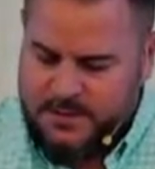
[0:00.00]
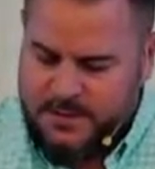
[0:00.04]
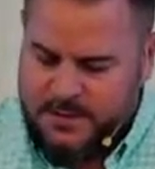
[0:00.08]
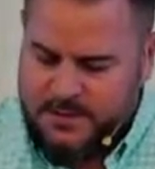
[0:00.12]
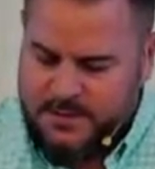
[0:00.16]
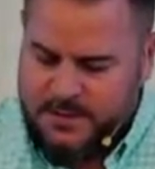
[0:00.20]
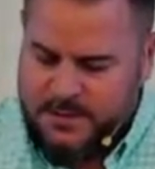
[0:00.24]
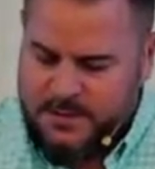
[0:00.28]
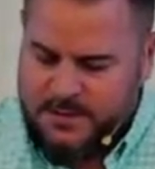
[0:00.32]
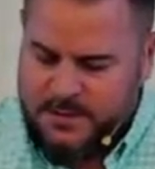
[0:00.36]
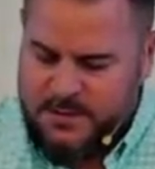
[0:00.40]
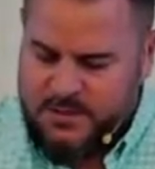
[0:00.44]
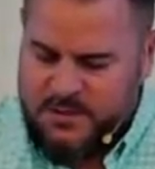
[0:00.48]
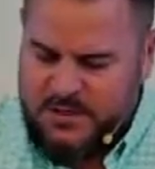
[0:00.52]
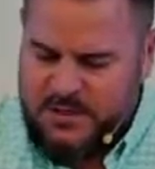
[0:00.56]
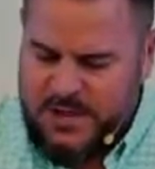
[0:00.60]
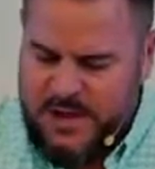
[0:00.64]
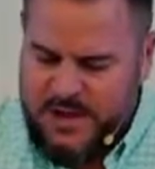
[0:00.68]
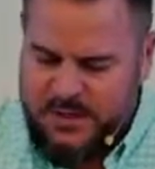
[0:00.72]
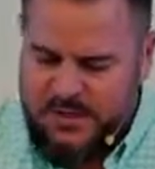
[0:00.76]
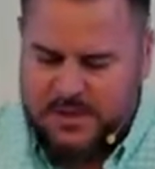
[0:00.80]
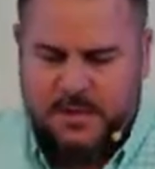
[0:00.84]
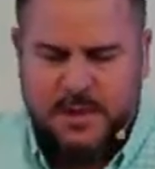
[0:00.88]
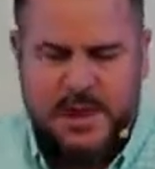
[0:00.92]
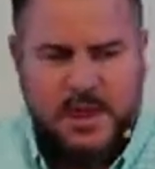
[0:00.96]
But you
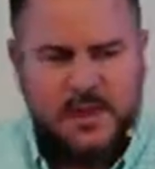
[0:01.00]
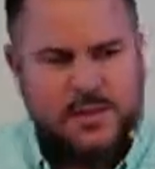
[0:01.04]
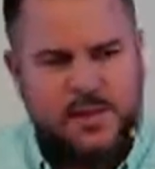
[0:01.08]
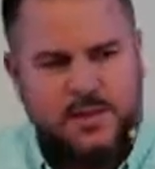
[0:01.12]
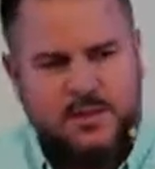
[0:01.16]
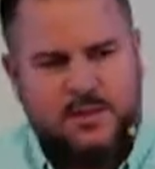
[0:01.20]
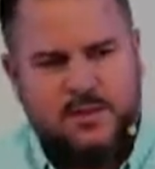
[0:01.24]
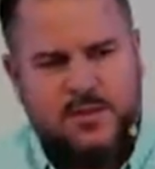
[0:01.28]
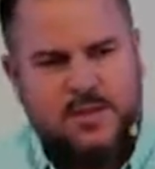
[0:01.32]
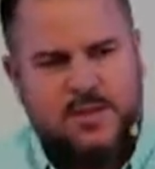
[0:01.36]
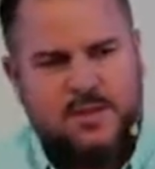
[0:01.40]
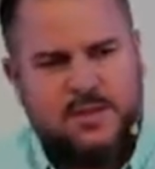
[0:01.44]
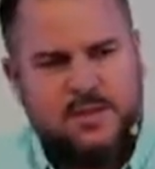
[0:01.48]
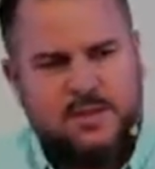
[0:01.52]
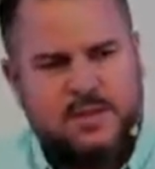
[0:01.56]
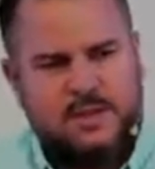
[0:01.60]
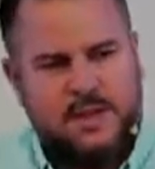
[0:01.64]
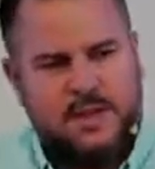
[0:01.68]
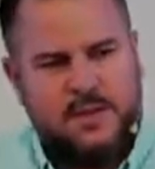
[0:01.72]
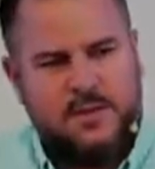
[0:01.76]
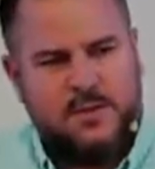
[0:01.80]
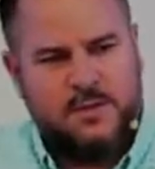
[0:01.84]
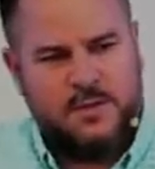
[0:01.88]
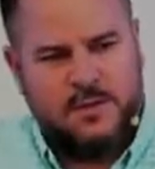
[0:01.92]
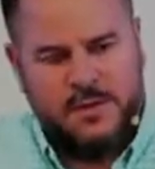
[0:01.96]
can't do that unless you
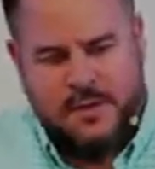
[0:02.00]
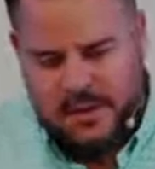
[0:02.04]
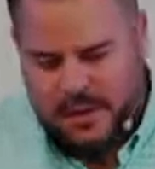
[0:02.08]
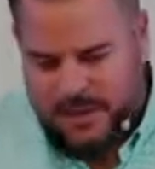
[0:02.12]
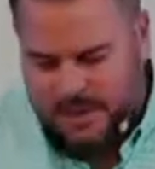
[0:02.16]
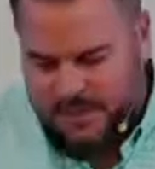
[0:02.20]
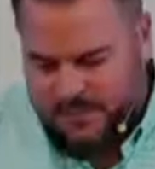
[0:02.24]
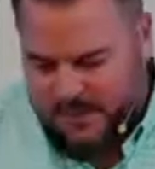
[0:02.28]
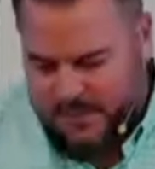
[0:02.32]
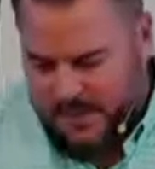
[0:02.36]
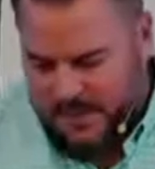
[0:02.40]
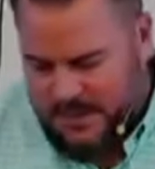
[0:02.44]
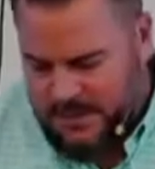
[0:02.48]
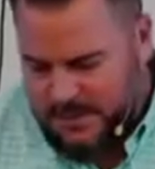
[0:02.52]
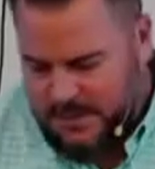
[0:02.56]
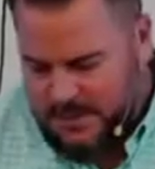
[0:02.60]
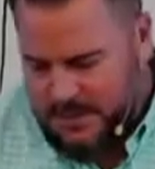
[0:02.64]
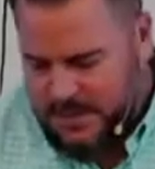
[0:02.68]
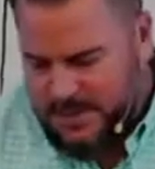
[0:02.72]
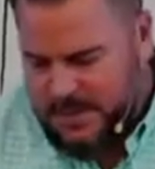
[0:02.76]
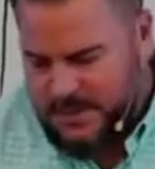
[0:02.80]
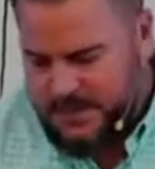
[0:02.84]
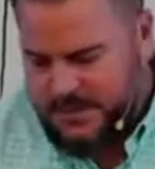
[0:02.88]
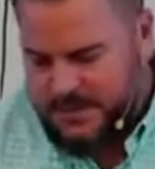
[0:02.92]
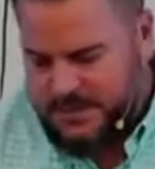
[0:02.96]
understand who the King of Kings is.